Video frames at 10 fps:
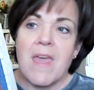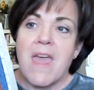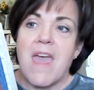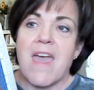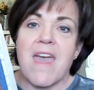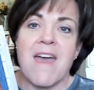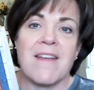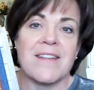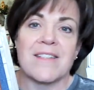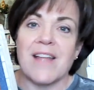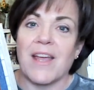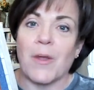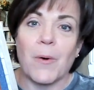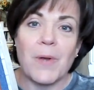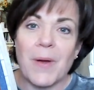And it's like,
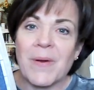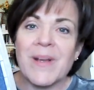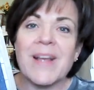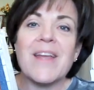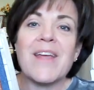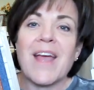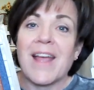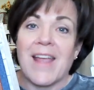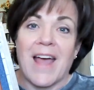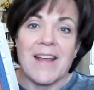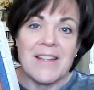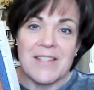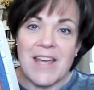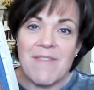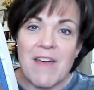oh no, save